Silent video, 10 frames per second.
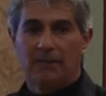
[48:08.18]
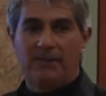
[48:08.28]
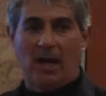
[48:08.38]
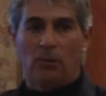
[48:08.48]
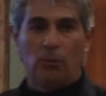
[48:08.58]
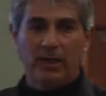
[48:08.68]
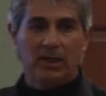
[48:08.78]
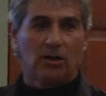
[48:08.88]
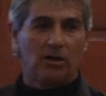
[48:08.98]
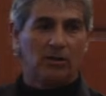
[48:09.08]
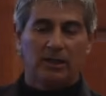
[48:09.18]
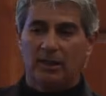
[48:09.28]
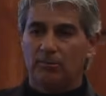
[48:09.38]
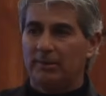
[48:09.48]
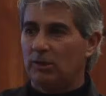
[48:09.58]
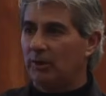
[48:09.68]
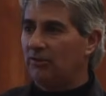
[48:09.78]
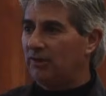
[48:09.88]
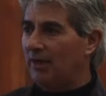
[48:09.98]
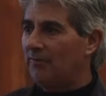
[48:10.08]
that we call in between
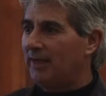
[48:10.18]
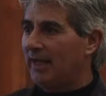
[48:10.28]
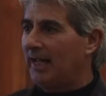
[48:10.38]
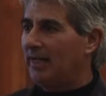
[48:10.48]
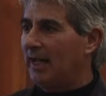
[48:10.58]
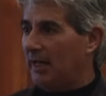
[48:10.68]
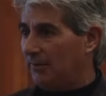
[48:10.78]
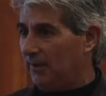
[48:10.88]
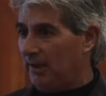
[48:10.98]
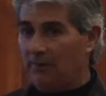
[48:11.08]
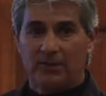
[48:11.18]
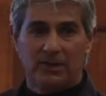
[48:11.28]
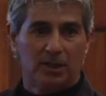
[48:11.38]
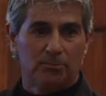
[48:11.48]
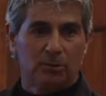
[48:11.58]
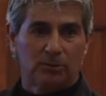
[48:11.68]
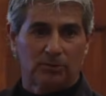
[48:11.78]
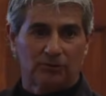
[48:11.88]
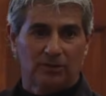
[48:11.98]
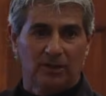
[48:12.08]
7 and 8 out of every 10
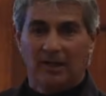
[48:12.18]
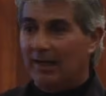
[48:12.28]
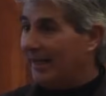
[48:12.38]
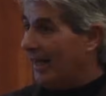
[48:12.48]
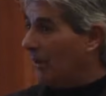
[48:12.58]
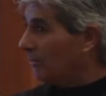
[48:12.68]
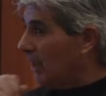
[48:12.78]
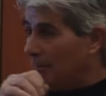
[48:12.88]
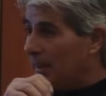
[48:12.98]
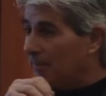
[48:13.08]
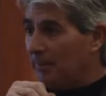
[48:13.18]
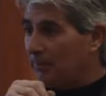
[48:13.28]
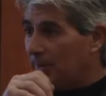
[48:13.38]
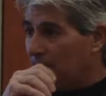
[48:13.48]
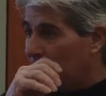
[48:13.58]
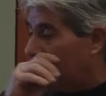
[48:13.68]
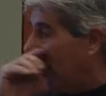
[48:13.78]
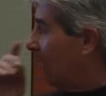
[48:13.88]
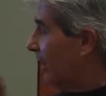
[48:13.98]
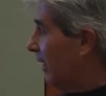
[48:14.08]
bulls. Now, there's not many people that do
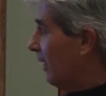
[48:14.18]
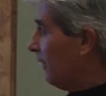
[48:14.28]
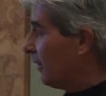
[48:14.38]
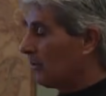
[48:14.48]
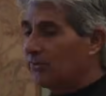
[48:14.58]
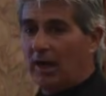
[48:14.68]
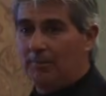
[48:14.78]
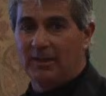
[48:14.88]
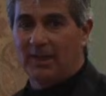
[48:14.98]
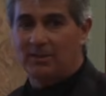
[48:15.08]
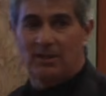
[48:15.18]
that. I